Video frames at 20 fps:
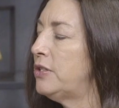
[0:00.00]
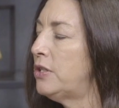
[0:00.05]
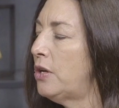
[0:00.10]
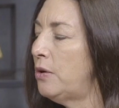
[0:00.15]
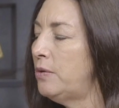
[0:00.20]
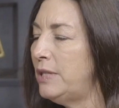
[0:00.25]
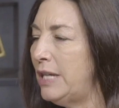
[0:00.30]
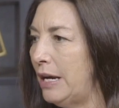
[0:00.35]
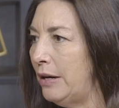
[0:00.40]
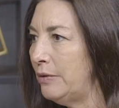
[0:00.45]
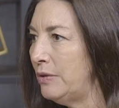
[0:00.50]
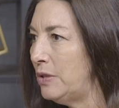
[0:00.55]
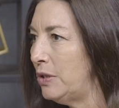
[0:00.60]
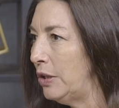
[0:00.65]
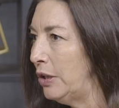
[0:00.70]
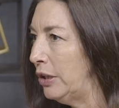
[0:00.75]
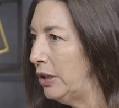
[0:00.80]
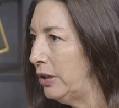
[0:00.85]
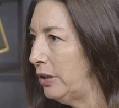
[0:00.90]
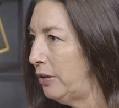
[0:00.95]
you're so down
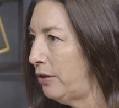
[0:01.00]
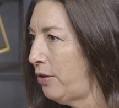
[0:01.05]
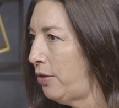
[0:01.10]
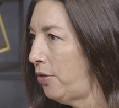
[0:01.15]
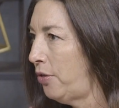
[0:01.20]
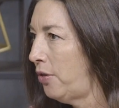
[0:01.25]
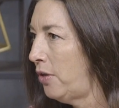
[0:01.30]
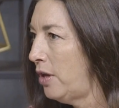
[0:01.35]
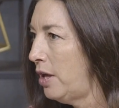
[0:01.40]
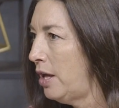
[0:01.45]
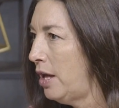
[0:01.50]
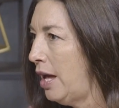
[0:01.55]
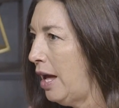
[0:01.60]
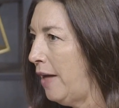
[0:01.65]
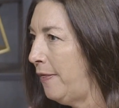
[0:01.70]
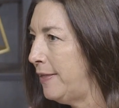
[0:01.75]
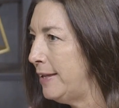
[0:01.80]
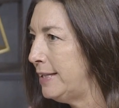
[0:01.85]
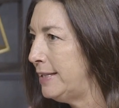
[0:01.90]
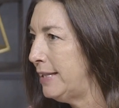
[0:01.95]
to earth
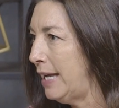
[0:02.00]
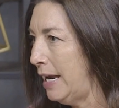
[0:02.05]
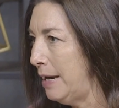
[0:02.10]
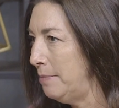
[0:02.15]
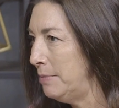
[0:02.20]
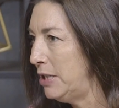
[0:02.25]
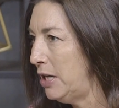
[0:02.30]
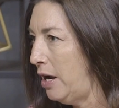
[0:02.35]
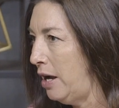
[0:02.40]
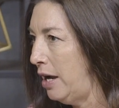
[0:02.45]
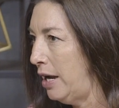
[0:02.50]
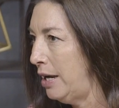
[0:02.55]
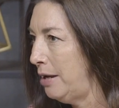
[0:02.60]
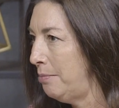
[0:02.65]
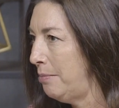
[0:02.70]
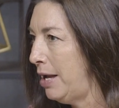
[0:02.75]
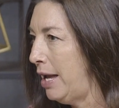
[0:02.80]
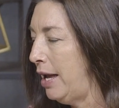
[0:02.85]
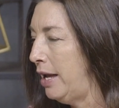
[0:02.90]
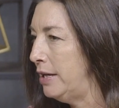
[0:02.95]
at the same
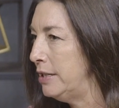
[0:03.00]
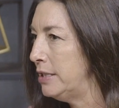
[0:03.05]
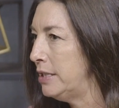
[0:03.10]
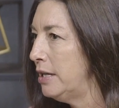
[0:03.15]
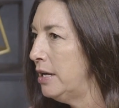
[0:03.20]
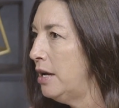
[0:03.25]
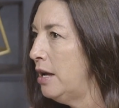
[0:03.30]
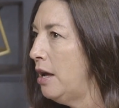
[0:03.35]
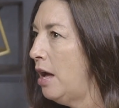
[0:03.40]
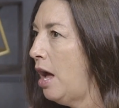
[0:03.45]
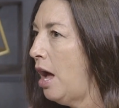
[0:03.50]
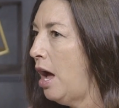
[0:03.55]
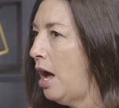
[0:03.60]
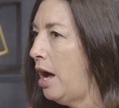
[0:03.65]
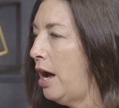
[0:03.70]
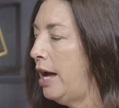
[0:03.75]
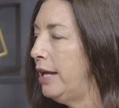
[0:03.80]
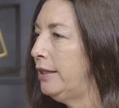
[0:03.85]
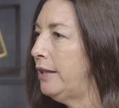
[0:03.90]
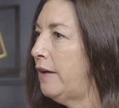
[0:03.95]
time. And
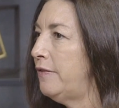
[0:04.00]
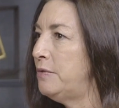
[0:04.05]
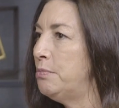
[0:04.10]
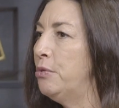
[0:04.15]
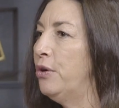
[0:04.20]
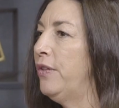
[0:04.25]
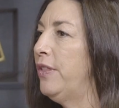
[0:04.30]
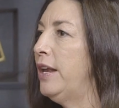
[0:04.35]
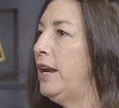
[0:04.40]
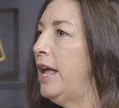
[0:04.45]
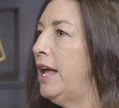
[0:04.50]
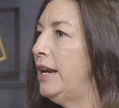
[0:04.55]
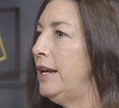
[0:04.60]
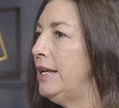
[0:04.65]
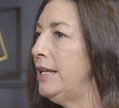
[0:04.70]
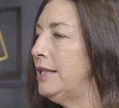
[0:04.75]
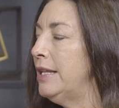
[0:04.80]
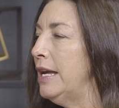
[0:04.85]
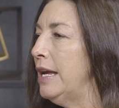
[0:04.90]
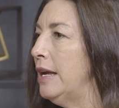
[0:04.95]
I loved more than
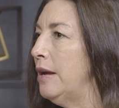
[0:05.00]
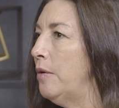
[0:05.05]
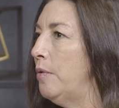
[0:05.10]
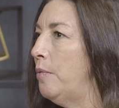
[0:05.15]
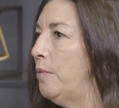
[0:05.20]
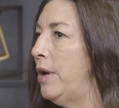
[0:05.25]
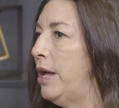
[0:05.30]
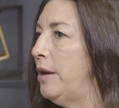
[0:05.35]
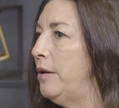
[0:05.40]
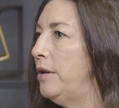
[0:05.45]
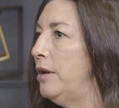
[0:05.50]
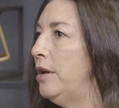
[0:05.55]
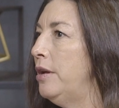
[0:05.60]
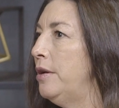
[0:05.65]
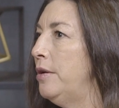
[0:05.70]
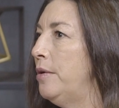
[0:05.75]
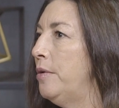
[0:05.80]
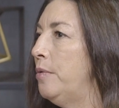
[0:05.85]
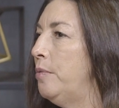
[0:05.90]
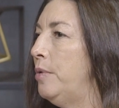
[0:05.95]
anything when
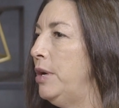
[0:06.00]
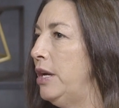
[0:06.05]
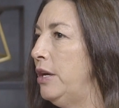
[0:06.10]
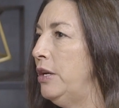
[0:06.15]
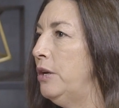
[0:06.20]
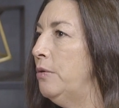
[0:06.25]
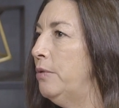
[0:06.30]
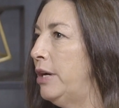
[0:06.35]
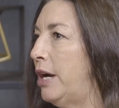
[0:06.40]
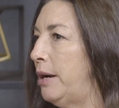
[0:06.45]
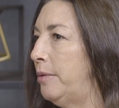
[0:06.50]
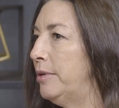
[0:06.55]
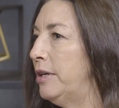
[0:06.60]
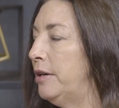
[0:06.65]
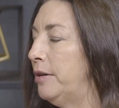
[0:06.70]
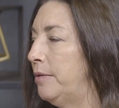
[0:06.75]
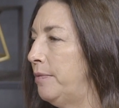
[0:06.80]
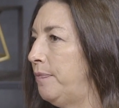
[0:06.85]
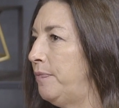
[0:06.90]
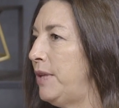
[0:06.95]
you and I
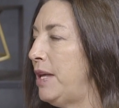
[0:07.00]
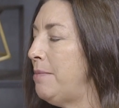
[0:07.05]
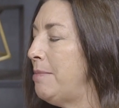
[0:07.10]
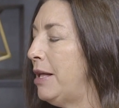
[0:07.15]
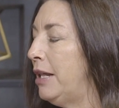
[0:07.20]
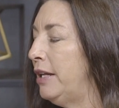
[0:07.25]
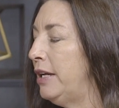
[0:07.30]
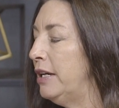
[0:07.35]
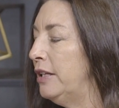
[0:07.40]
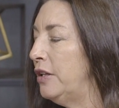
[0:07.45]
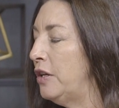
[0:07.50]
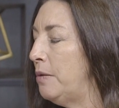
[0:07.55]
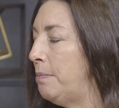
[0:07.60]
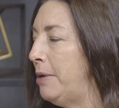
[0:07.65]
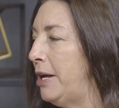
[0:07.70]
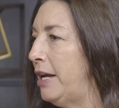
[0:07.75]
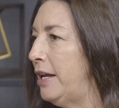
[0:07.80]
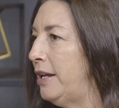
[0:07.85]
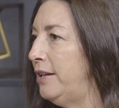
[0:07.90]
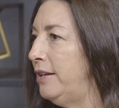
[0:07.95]
were emailing a
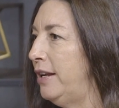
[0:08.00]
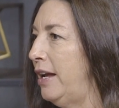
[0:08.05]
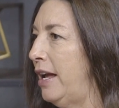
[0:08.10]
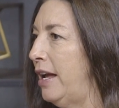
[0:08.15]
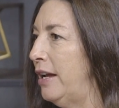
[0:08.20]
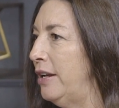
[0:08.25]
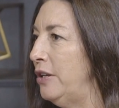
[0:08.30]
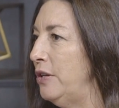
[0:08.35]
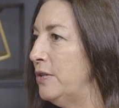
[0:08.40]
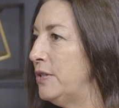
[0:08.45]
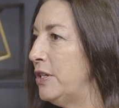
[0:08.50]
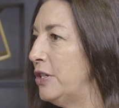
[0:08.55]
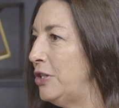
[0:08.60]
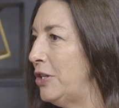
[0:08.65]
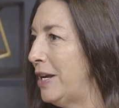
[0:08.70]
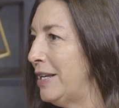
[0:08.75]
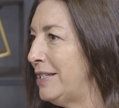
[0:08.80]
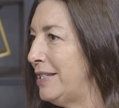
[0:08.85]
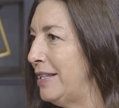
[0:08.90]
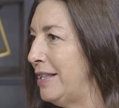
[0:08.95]
little bit and you
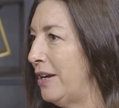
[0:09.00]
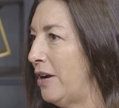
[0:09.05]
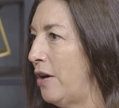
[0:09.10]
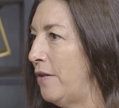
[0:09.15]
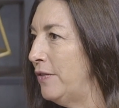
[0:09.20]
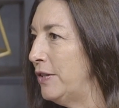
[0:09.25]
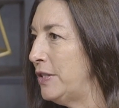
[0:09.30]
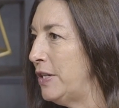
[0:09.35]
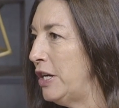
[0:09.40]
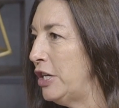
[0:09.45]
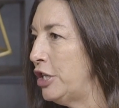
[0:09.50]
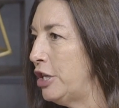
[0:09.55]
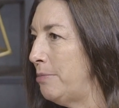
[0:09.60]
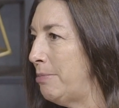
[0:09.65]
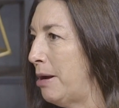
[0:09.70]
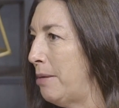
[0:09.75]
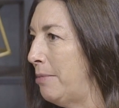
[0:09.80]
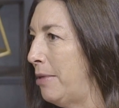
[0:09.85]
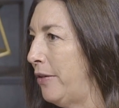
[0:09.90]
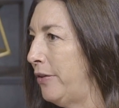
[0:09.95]
suggested the
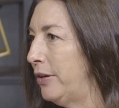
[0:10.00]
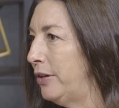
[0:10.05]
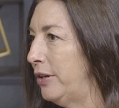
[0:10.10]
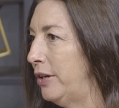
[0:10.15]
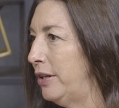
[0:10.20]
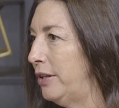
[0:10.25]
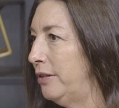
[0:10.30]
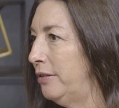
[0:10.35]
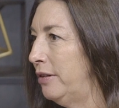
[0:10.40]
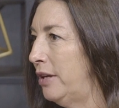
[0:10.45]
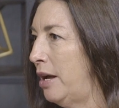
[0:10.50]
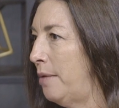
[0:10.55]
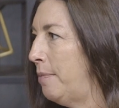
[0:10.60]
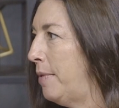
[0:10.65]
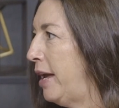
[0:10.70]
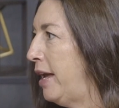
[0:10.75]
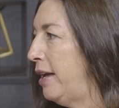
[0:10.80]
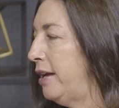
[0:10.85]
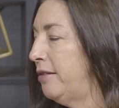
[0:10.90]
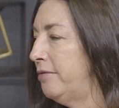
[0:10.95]
conversation about motherhood.
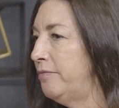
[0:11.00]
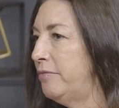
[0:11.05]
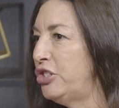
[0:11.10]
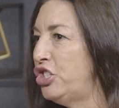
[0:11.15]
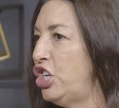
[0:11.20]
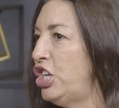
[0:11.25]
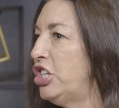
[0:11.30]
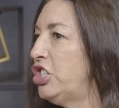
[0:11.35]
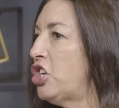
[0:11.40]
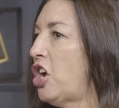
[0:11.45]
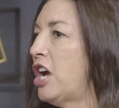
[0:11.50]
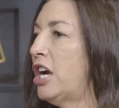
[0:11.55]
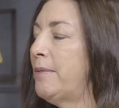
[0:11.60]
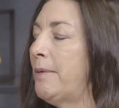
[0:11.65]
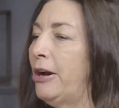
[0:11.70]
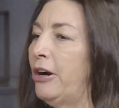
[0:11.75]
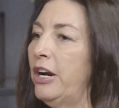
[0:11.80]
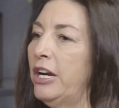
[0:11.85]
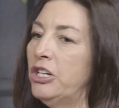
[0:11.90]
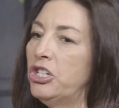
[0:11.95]
I'm like, she could
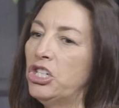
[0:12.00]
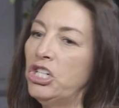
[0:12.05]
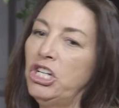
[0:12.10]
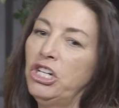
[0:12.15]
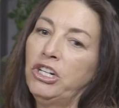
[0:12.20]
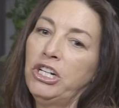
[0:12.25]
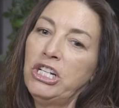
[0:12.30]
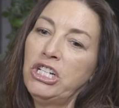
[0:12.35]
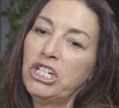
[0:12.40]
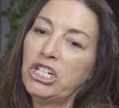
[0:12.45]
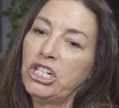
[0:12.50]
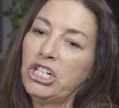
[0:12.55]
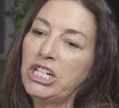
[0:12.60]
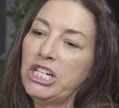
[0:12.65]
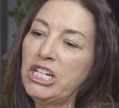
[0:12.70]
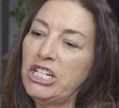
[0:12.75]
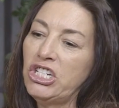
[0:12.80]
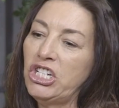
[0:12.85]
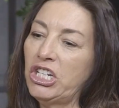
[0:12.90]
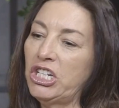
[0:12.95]
talk about her engineering
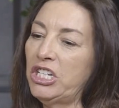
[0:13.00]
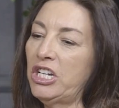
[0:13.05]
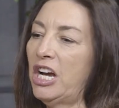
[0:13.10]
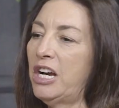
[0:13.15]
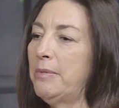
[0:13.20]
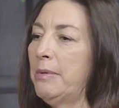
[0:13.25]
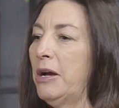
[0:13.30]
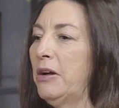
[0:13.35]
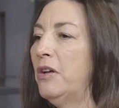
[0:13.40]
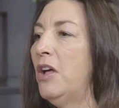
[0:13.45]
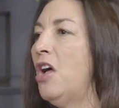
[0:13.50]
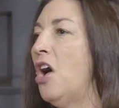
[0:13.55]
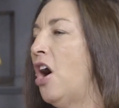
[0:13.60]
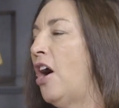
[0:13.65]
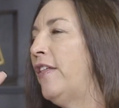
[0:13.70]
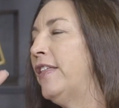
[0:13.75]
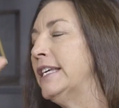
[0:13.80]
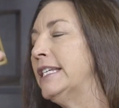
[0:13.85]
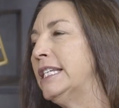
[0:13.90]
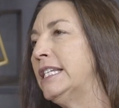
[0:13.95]
degree. She could talk about
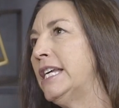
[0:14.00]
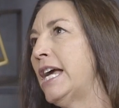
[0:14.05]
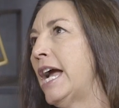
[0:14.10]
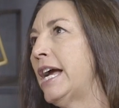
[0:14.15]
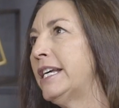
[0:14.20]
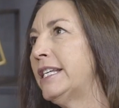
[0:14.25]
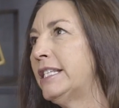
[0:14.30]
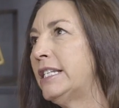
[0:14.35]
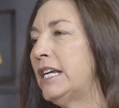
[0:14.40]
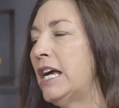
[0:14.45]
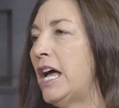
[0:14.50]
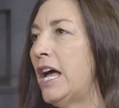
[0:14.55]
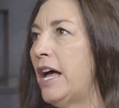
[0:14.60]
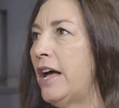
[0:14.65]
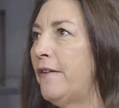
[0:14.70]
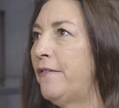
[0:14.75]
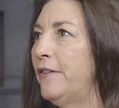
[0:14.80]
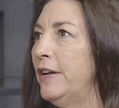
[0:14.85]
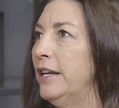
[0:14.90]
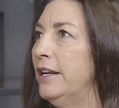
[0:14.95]
all this tech
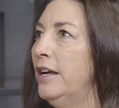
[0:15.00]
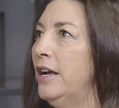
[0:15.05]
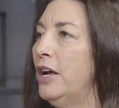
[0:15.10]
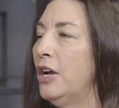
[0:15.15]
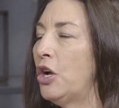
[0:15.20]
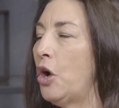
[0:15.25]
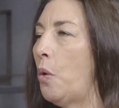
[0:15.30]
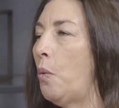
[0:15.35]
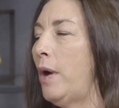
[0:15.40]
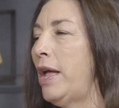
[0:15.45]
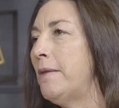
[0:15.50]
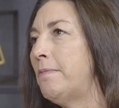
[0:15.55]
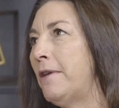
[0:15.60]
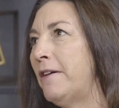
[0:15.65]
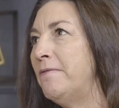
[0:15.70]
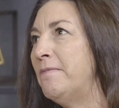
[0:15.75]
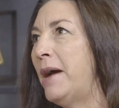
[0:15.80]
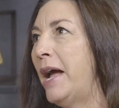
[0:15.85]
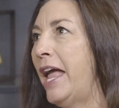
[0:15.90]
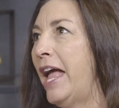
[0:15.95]
stuff and go way
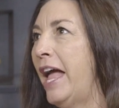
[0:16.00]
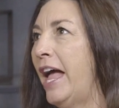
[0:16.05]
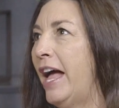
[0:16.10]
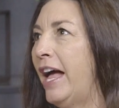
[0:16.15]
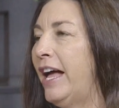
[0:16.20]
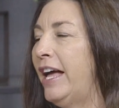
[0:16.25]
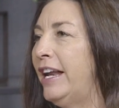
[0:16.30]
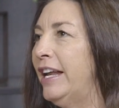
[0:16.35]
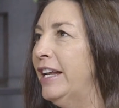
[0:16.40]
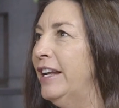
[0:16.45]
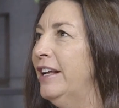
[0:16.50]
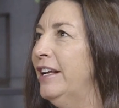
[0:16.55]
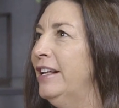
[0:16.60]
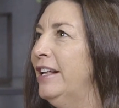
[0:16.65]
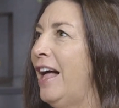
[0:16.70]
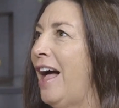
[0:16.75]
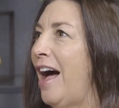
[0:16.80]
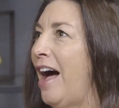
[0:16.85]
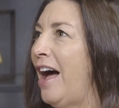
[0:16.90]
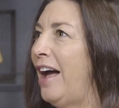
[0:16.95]
above my head.
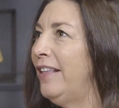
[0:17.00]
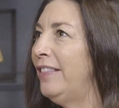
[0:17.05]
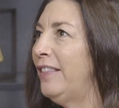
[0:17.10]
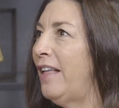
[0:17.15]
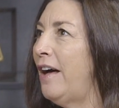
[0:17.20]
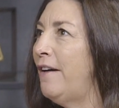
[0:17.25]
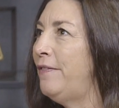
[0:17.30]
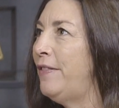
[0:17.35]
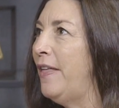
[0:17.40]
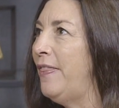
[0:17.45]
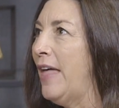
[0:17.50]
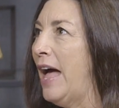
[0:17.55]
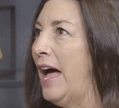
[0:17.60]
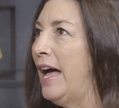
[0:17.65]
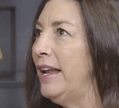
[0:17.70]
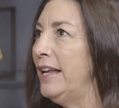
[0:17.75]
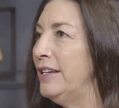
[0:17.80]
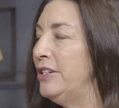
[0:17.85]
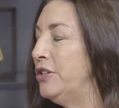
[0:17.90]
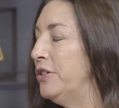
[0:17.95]
And I love
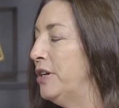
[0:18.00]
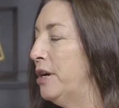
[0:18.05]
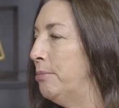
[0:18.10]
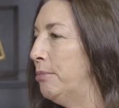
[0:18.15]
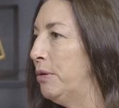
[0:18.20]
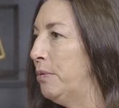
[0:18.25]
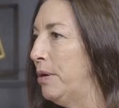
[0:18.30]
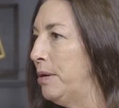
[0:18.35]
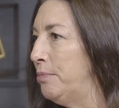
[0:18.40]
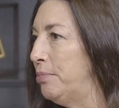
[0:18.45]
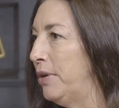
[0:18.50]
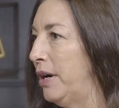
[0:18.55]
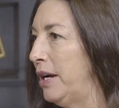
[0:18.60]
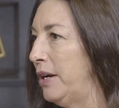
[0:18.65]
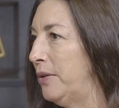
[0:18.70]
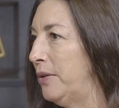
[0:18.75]
that is your number one